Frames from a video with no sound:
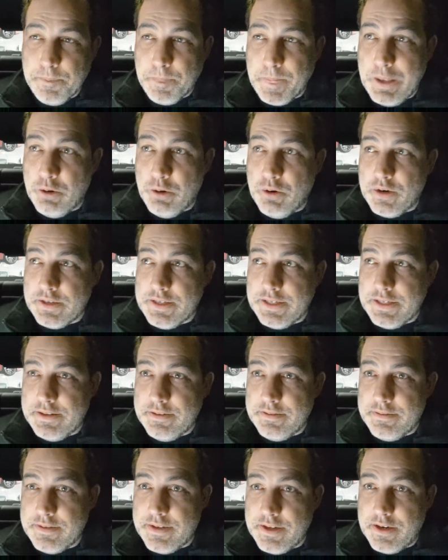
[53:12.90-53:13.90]
or
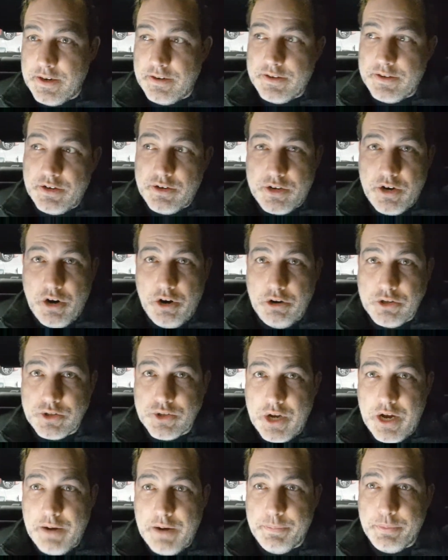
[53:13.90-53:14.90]
their car's
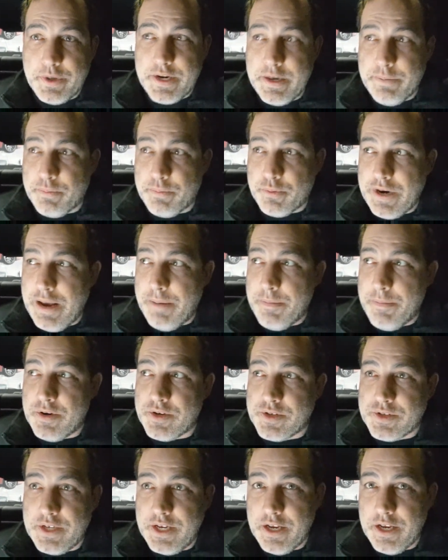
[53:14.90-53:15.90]
operating
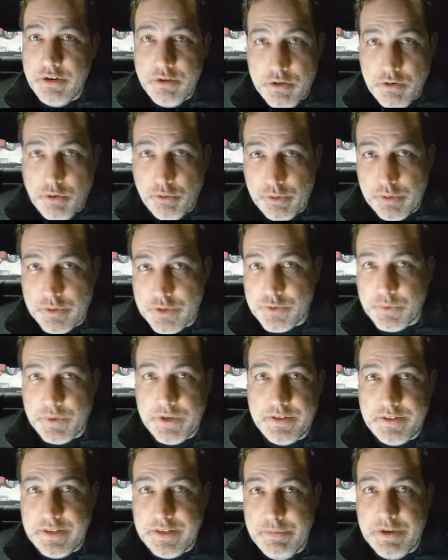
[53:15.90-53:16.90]
parameters in accordance
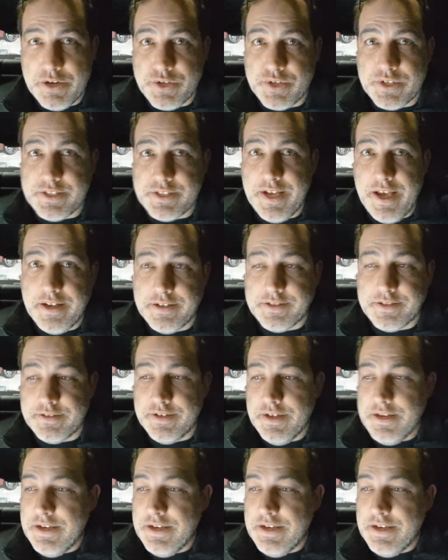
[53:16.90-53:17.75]
with the emissions test.